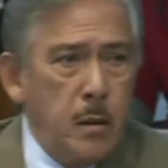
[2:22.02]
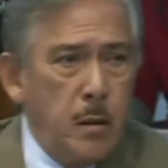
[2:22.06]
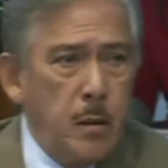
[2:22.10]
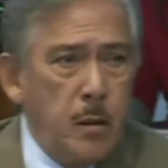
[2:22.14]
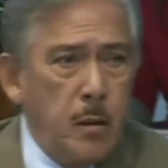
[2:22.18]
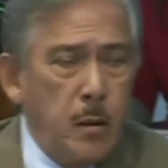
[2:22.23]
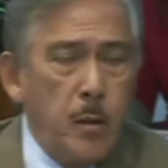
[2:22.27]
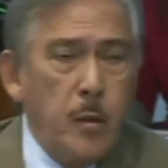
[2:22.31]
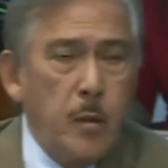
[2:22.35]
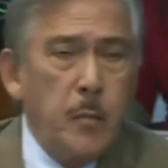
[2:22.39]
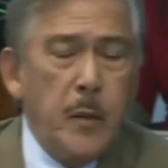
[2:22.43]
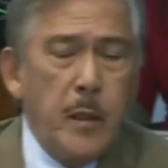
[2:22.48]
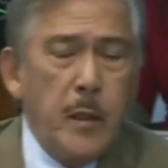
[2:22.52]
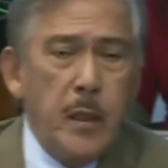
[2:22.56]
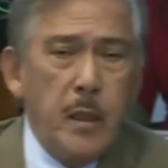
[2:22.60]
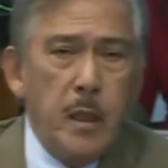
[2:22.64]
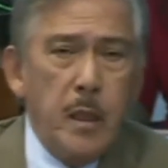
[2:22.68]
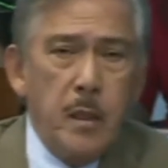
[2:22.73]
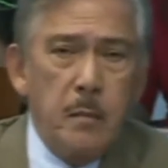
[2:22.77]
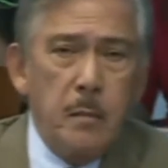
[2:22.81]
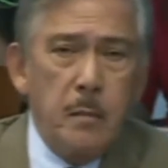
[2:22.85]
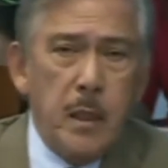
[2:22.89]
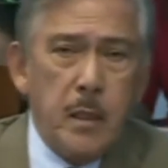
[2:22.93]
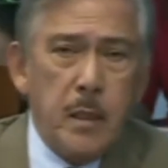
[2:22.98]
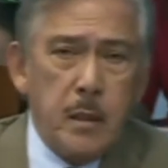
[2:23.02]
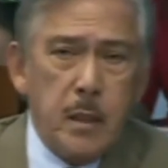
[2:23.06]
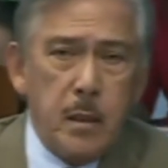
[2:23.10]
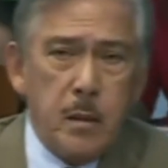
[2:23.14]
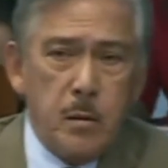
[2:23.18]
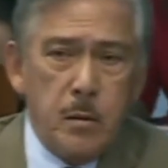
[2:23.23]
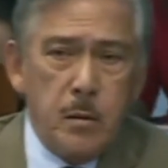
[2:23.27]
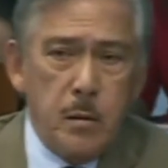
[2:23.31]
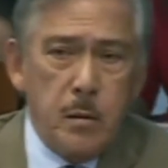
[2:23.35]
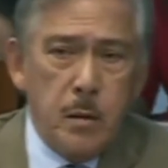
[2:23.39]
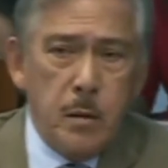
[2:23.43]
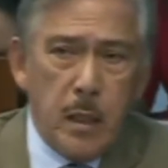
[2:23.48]
open lang ang
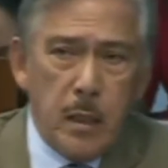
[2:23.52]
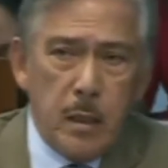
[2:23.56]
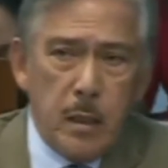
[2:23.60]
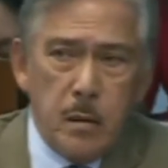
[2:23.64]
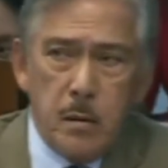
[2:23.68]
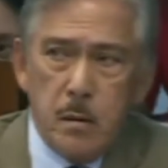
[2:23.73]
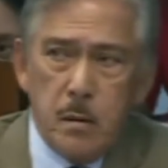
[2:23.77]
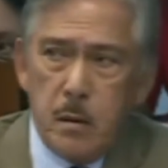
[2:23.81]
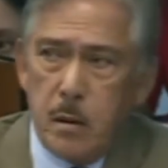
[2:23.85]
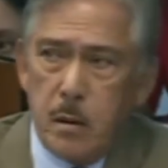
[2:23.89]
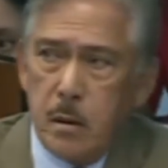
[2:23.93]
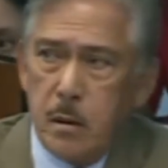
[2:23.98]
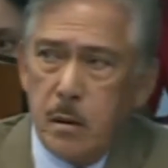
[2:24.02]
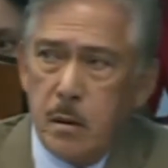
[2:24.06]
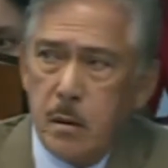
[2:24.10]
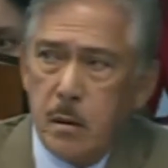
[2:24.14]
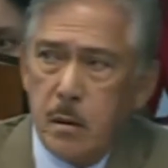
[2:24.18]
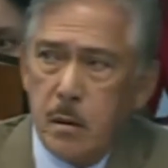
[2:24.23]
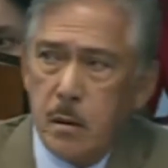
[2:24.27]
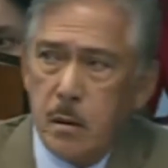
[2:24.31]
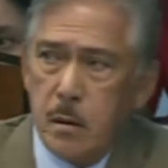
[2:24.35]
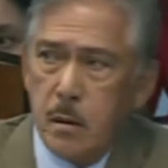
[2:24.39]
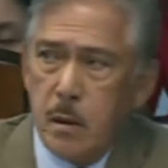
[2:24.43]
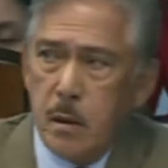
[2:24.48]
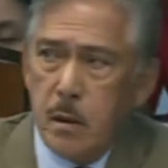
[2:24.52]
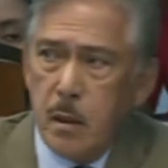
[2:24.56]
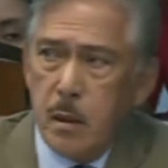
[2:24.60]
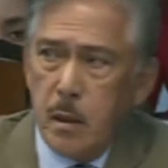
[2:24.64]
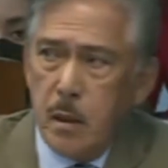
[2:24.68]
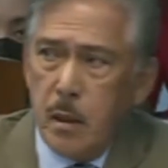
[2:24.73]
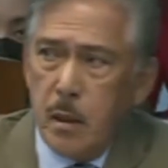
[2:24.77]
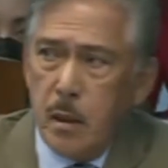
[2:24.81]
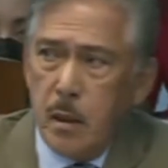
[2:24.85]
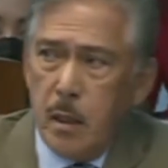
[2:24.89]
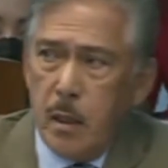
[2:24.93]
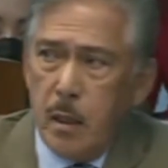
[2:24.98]
market nung araw eh,
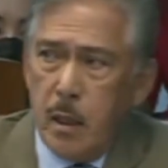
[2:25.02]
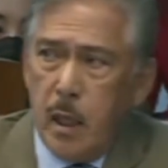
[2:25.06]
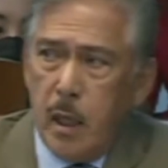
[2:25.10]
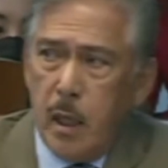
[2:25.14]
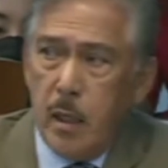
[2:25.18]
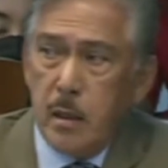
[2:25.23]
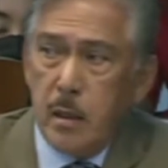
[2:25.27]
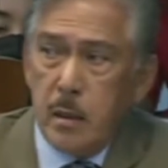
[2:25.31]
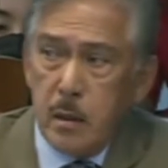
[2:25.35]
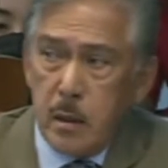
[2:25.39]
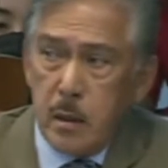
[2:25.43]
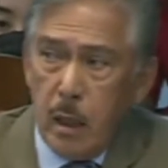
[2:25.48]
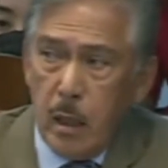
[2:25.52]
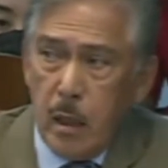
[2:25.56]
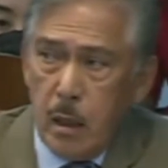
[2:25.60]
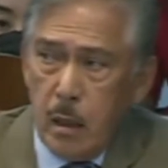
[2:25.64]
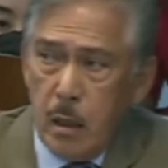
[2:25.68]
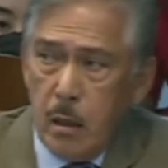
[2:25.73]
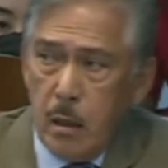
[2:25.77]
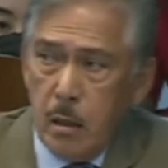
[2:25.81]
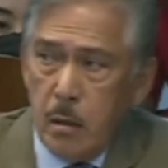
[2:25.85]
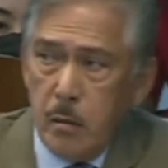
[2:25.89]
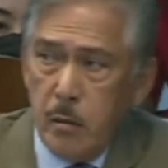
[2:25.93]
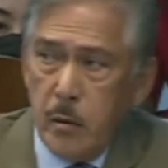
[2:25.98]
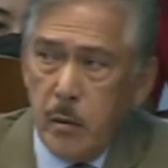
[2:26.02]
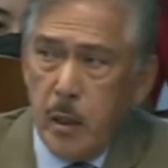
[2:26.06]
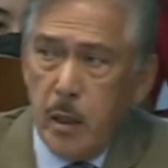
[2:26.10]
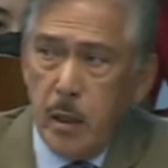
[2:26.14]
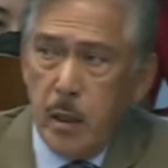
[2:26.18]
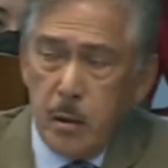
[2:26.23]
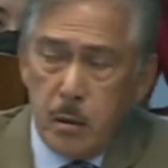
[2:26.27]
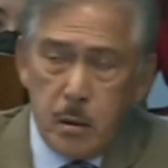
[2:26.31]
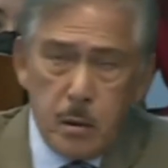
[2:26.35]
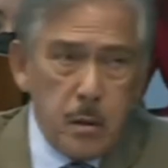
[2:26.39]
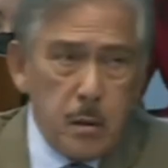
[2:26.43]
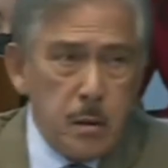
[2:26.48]
until we
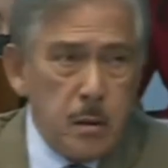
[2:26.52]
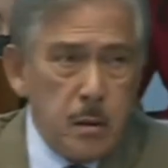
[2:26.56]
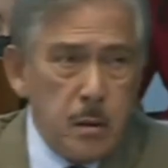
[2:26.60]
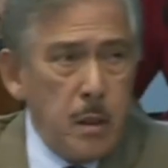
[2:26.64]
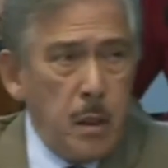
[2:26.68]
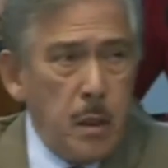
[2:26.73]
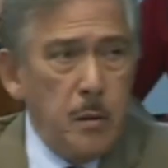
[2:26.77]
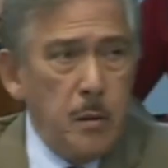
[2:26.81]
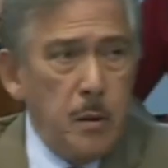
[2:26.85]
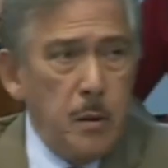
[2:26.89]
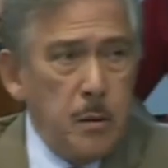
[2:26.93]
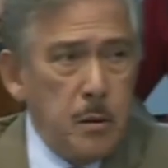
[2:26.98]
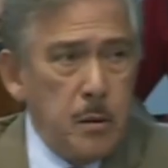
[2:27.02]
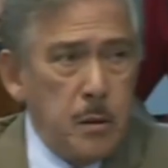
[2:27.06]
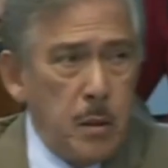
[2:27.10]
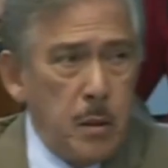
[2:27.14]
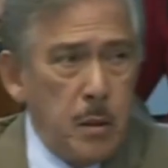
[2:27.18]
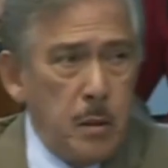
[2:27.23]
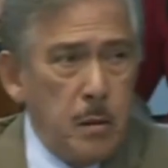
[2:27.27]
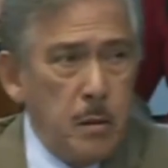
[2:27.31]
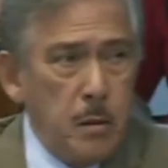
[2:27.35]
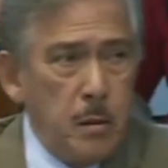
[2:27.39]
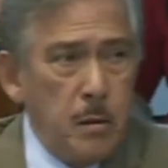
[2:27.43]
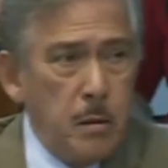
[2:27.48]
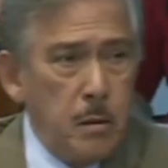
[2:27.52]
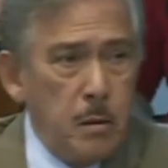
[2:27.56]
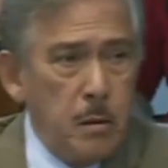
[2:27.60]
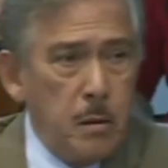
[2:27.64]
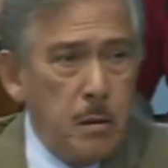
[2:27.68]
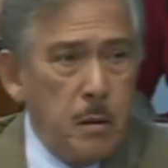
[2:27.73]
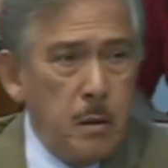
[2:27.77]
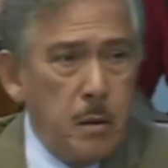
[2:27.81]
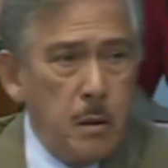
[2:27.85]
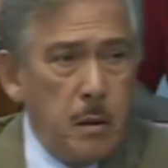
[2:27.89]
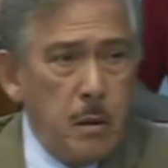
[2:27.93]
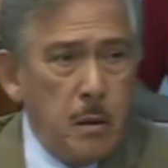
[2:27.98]
entered the WTO,
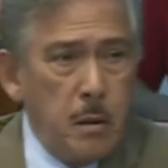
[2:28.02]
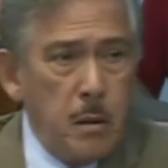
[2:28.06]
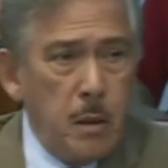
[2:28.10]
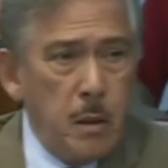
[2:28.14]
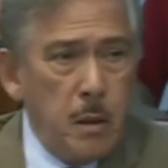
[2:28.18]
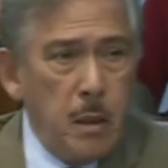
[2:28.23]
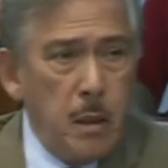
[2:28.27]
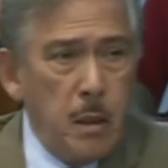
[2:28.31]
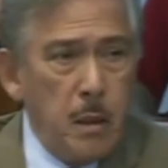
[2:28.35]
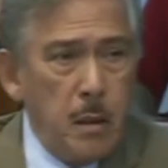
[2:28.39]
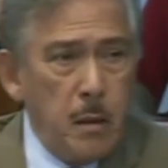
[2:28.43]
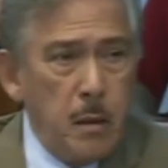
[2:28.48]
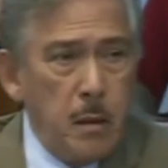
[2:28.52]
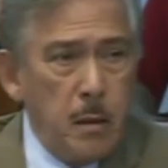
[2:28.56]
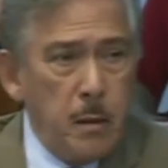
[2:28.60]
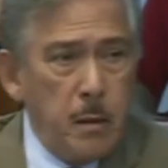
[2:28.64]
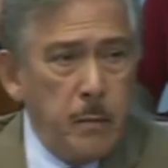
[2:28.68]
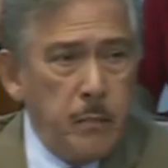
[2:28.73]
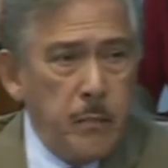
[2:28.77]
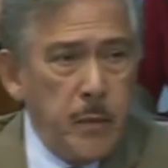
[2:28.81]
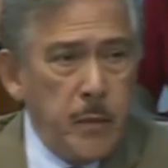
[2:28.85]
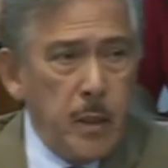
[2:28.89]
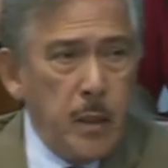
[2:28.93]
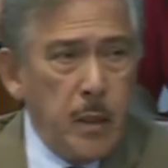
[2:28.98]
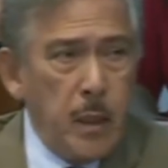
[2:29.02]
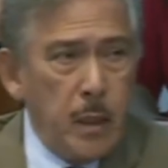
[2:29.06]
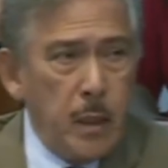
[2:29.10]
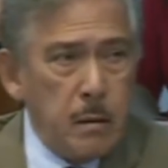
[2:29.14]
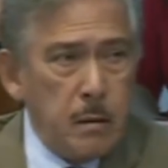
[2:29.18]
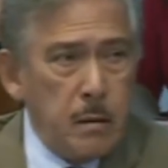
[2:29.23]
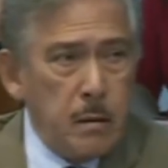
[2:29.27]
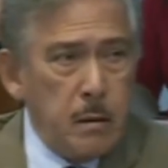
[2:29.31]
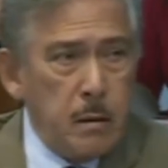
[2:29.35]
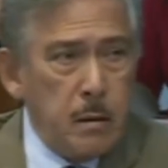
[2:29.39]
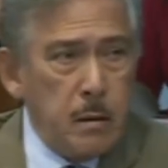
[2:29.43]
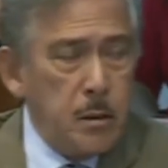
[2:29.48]

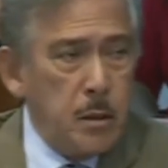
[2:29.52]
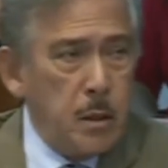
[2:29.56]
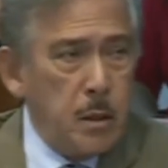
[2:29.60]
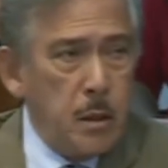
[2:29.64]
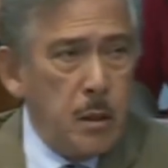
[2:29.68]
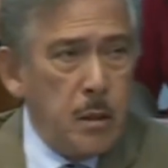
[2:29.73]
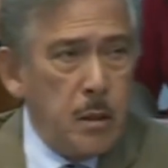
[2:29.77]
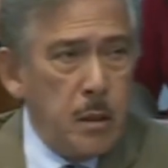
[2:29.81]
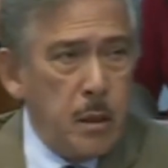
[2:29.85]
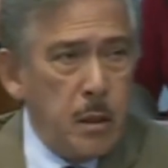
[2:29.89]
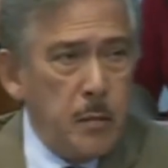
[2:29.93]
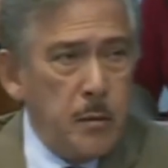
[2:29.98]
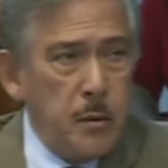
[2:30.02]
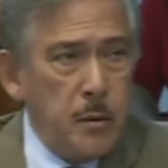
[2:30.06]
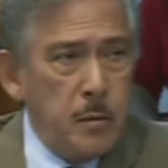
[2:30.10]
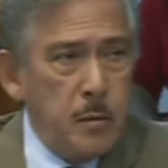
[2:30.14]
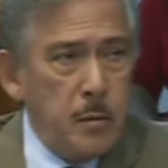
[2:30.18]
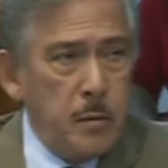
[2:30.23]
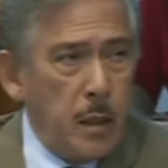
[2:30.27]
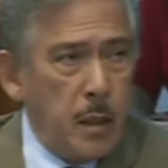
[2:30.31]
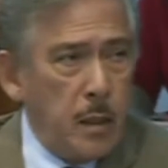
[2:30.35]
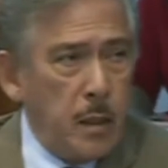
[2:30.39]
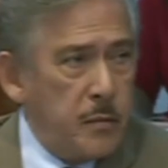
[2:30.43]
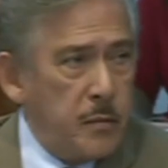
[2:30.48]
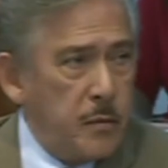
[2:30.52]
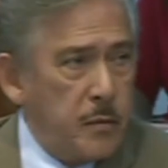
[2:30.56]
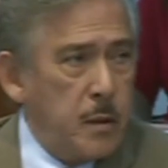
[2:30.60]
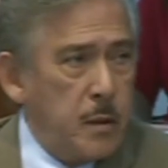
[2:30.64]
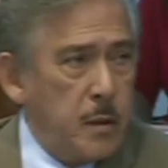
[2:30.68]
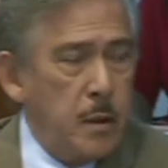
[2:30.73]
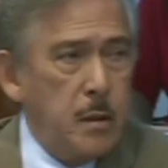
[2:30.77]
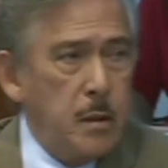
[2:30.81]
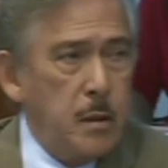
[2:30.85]
the General Agreement on Tariff and Trade